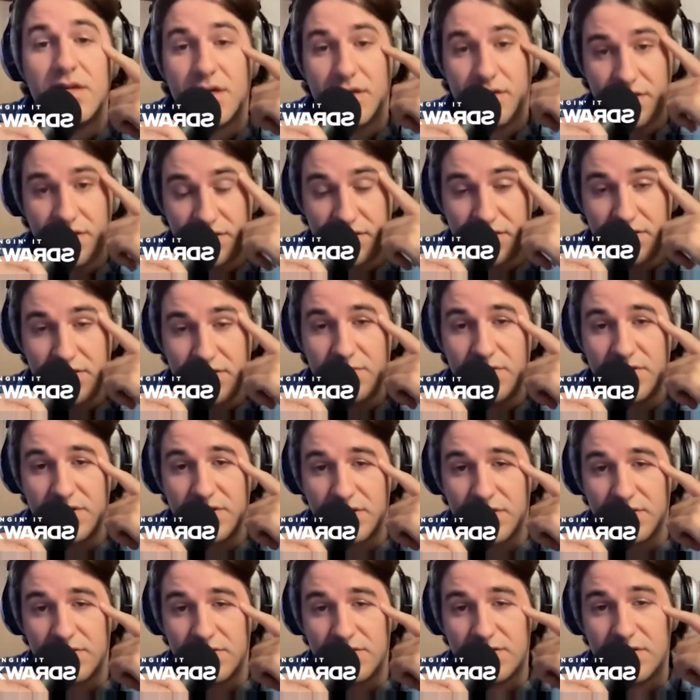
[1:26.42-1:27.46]
yeah, that's on the West
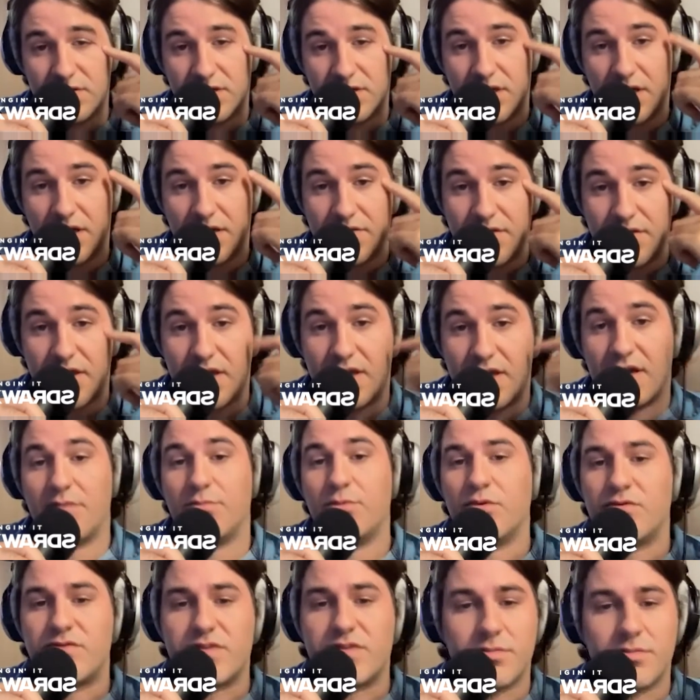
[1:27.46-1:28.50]
Coast. And okay. then I
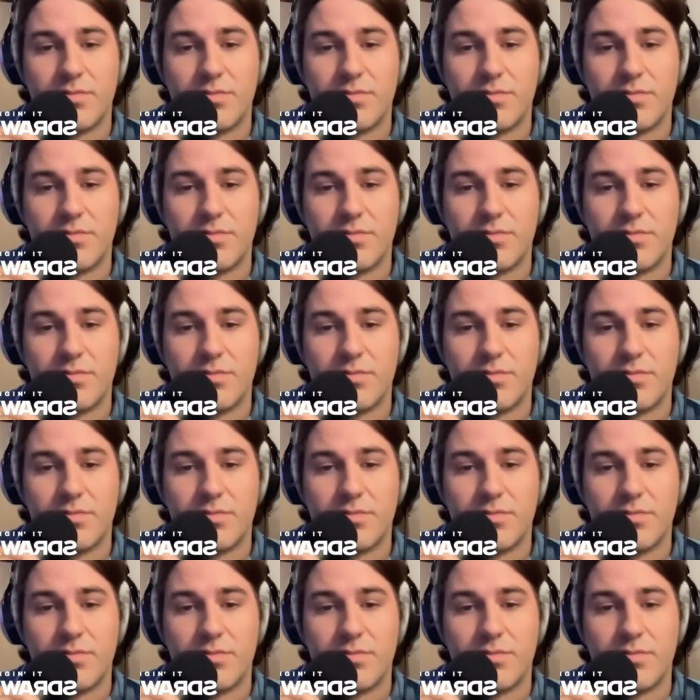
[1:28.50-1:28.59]
moved to